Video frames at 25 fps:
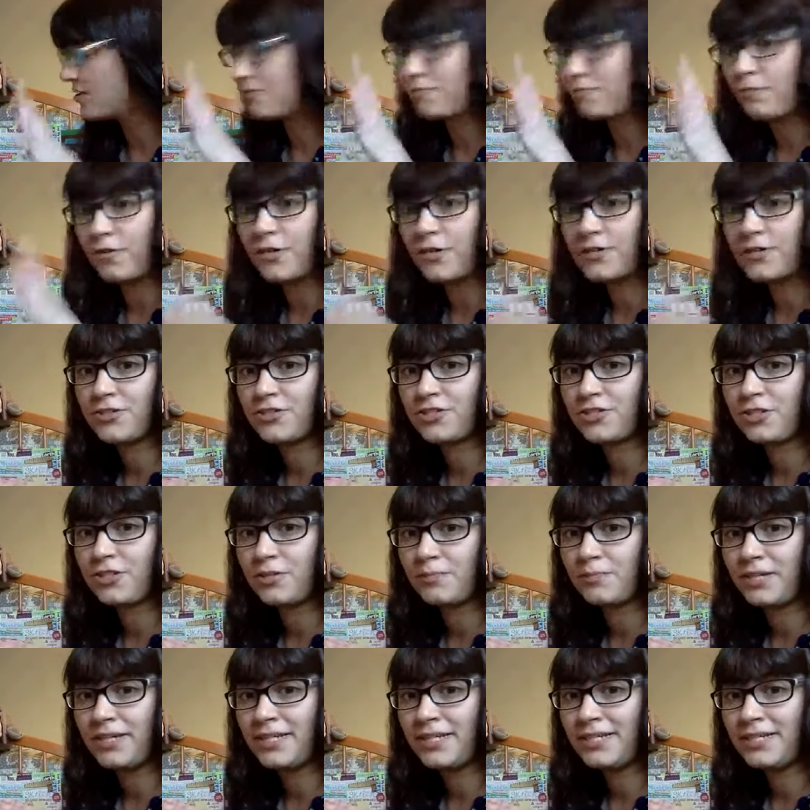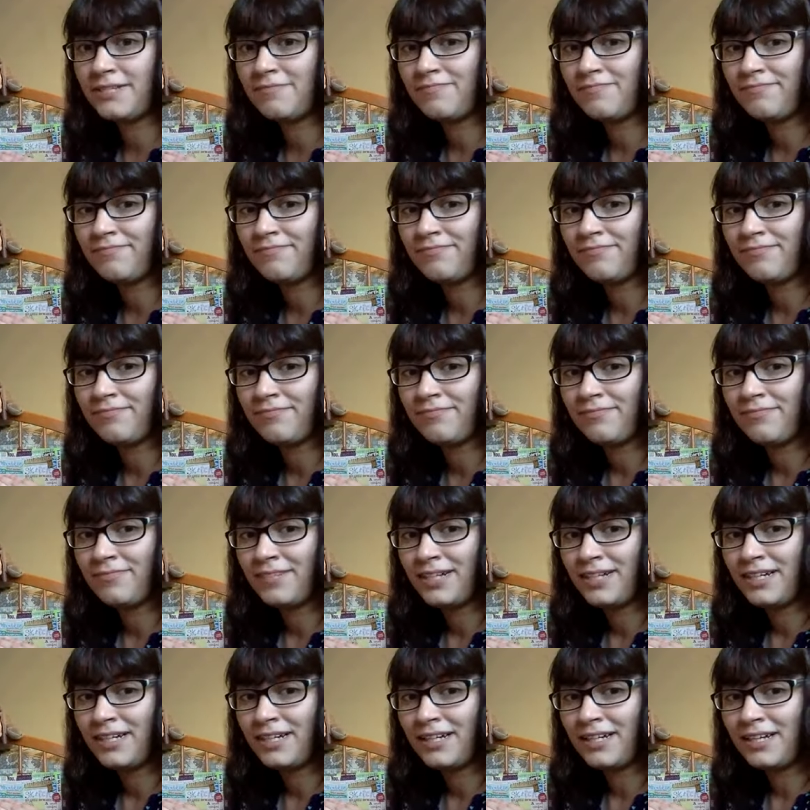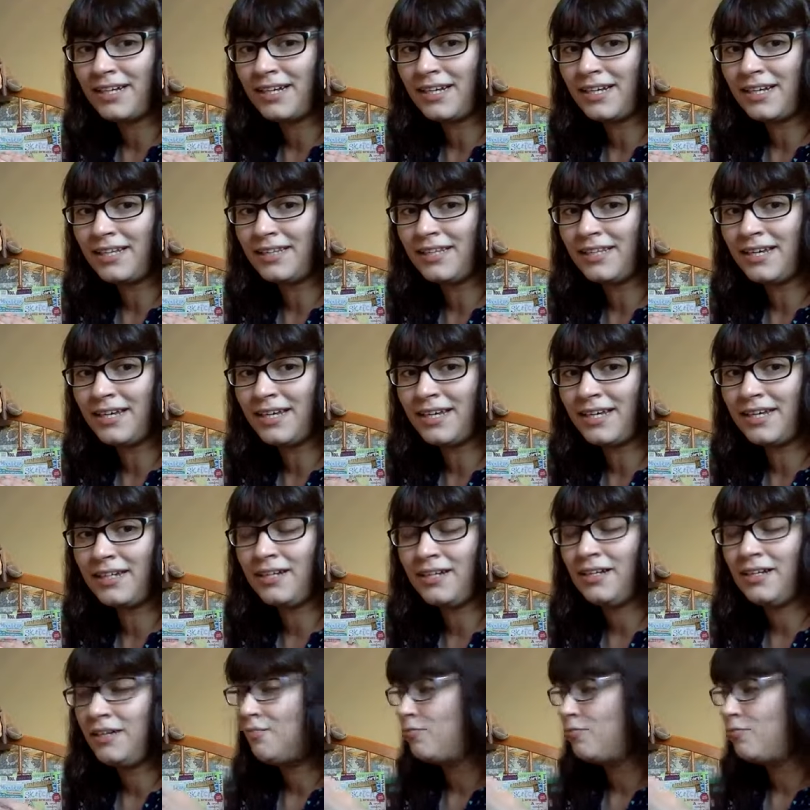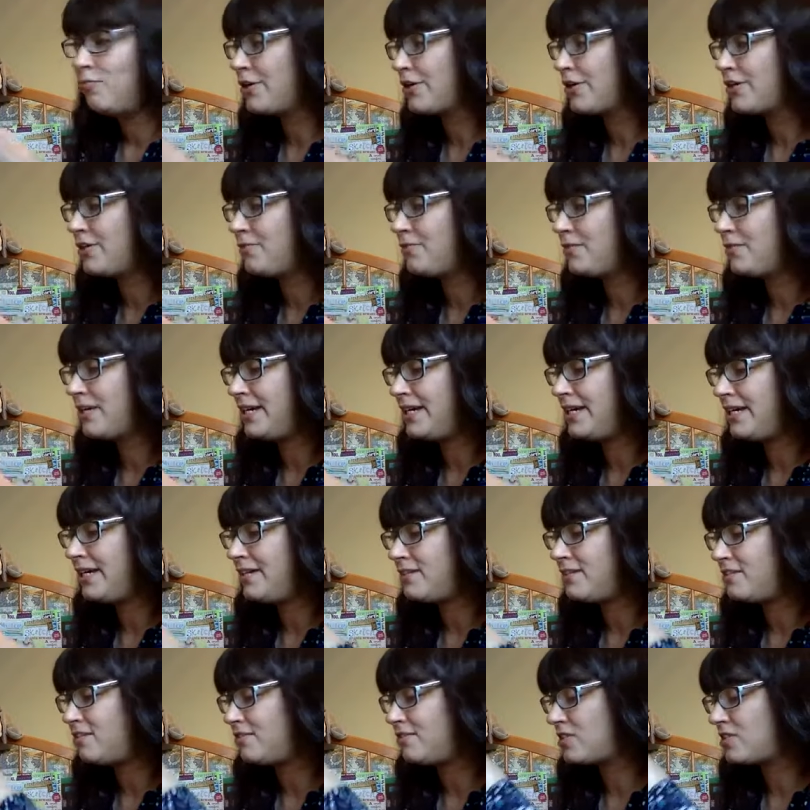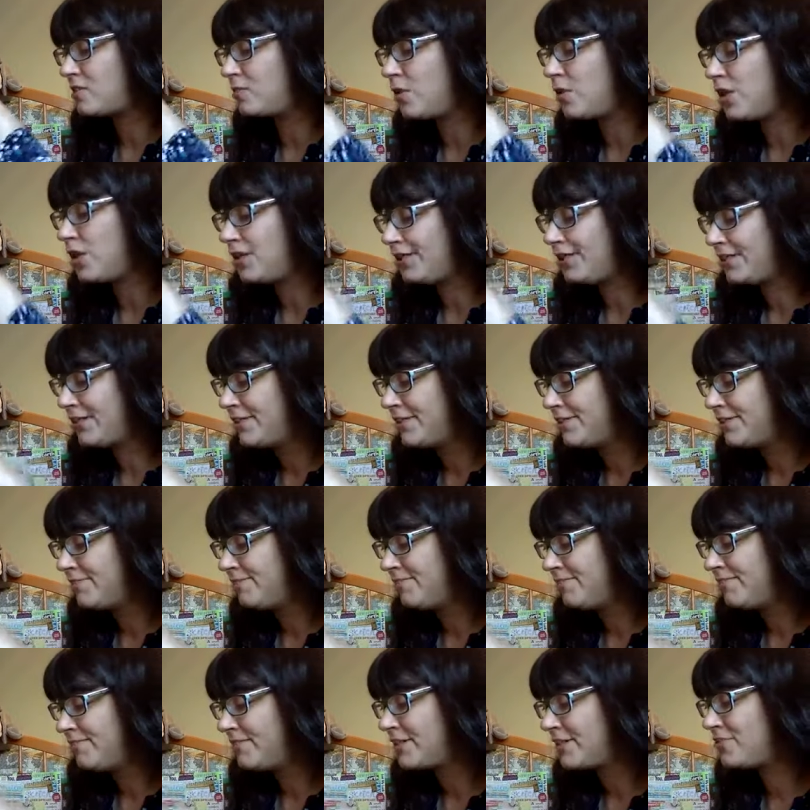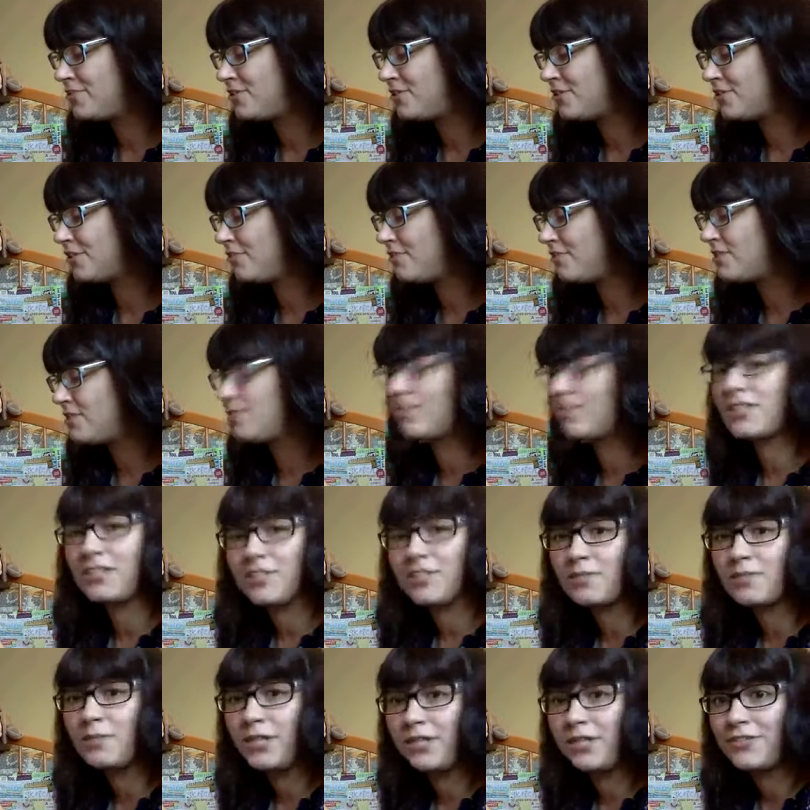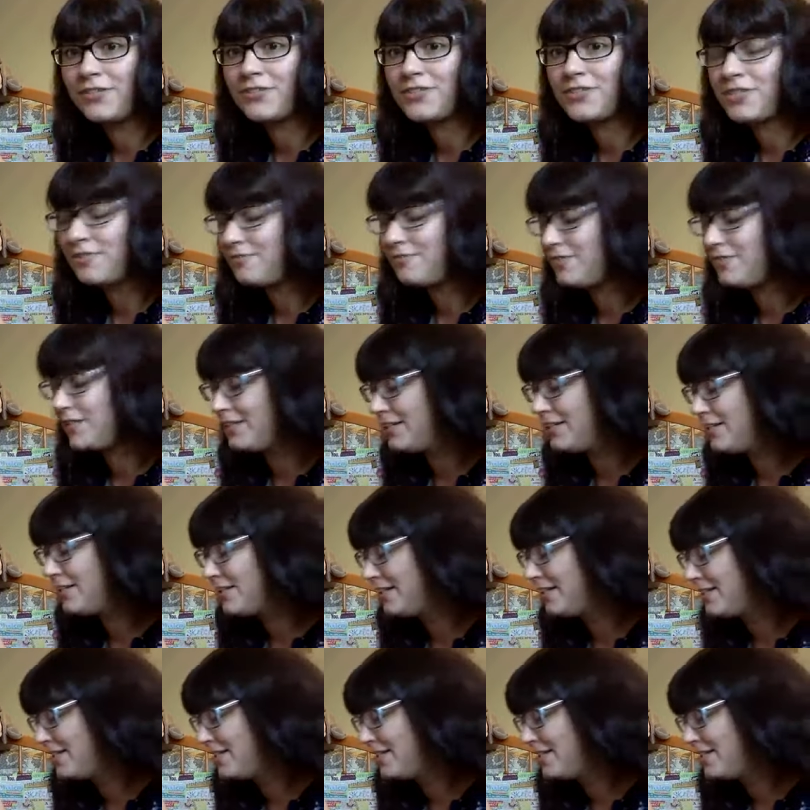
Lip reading: First, start big, and then work your way to smaller, because you can always fit the smaller stuff in.